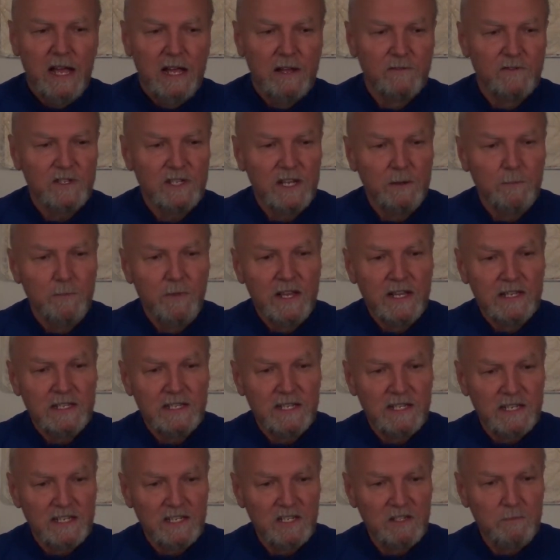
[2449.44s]
If something
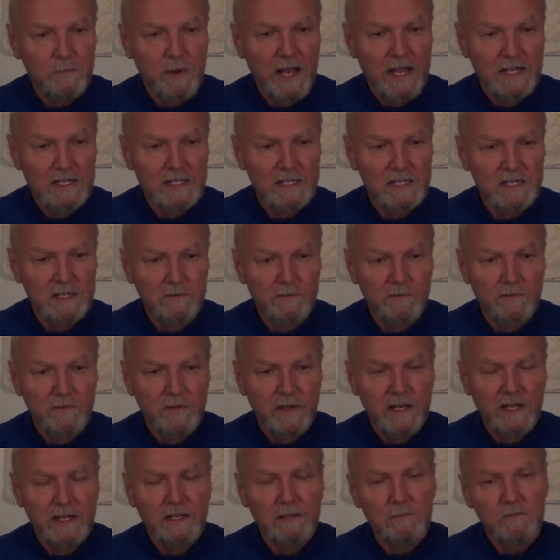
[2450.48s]
is expansive,
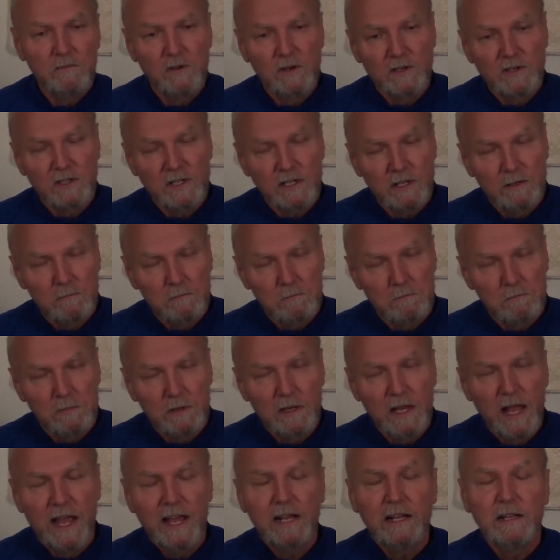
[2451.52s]
there's a
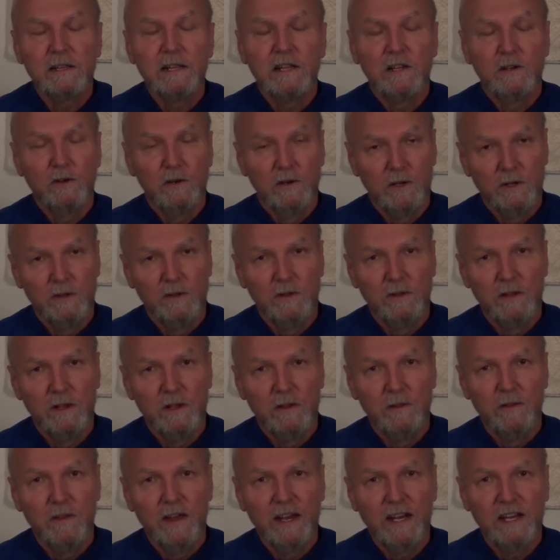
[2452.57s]
likelihood
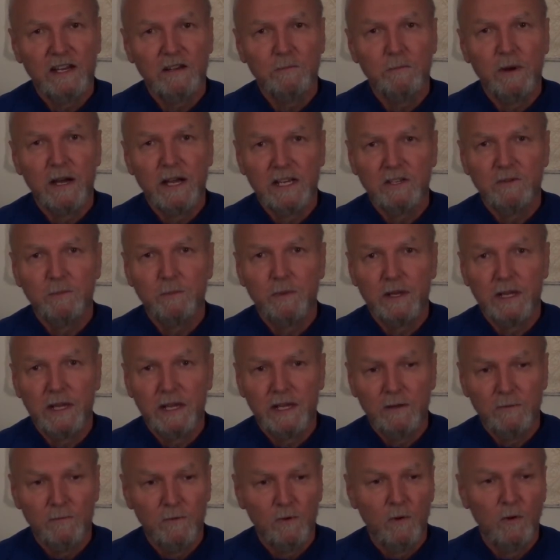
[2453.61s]
that it might
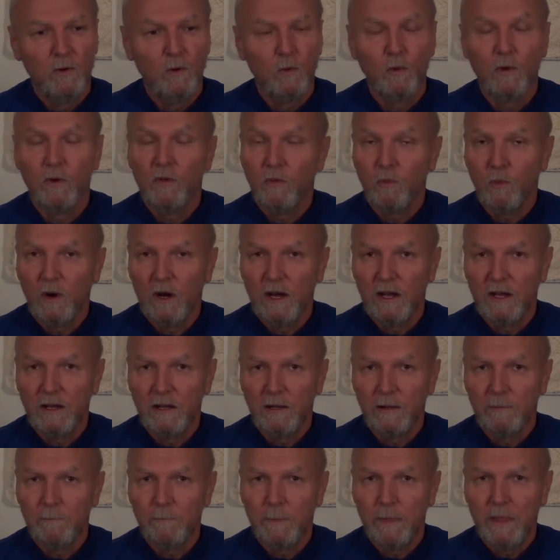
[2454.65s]
be
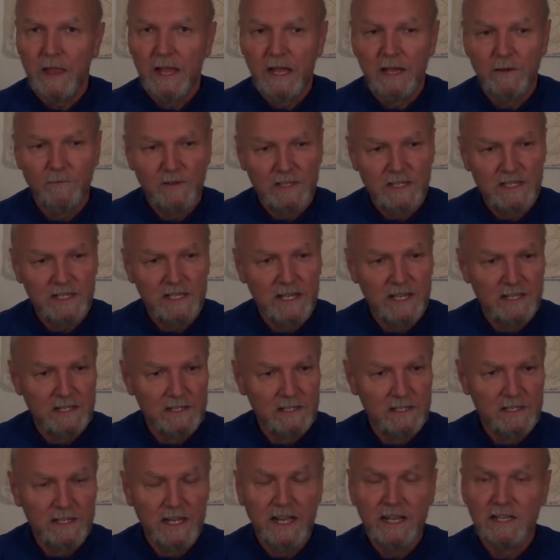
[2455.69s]
worthwhile. If it
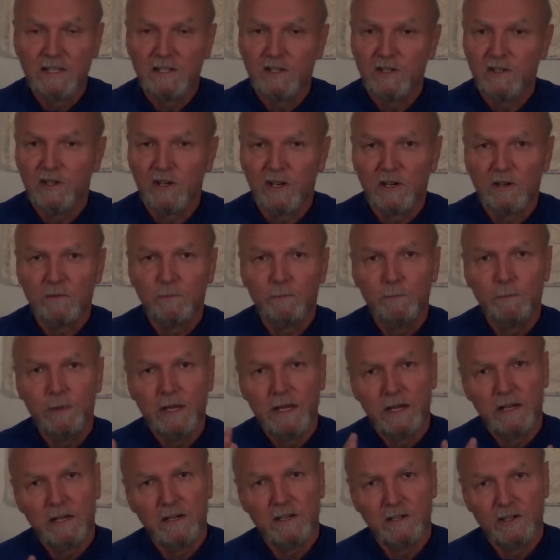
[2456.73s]
tends to
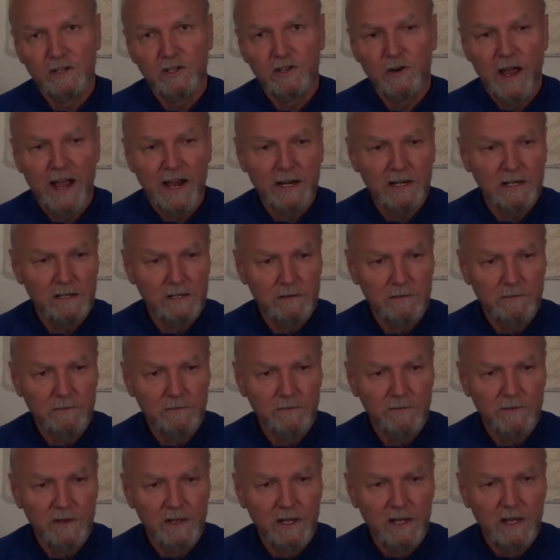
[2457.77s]
be
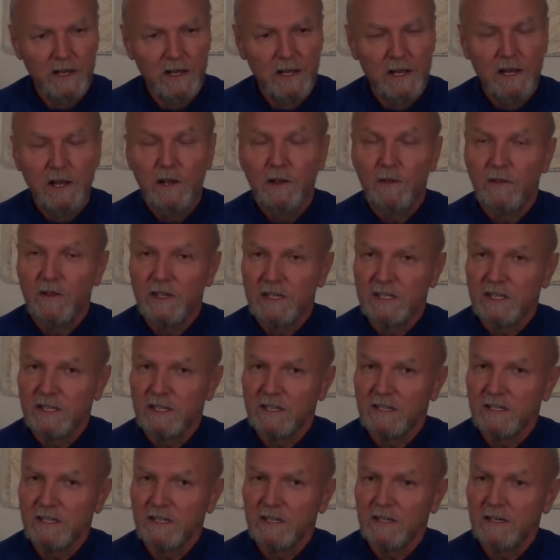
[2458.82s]
contractive, this
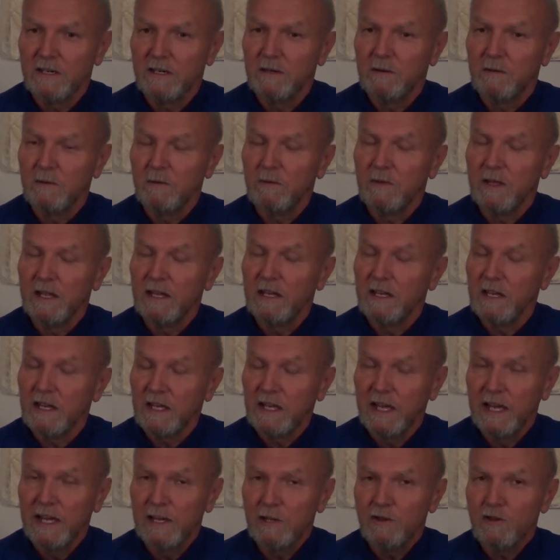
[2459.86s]
is an
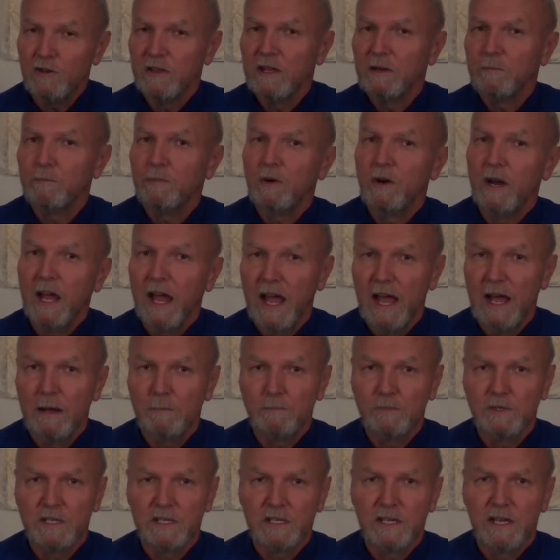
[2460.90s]
indication that
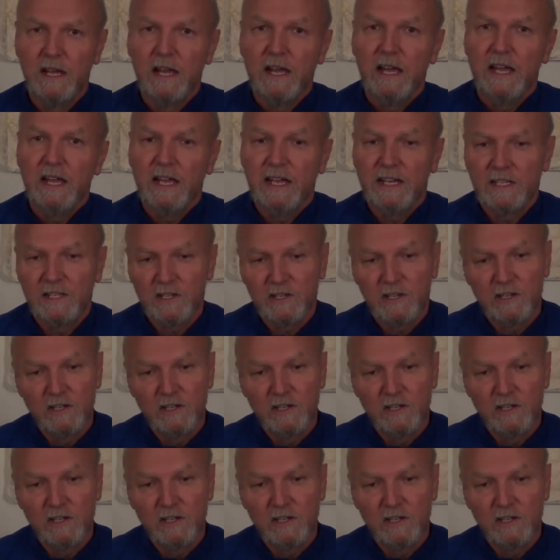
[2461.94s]
perhaps it's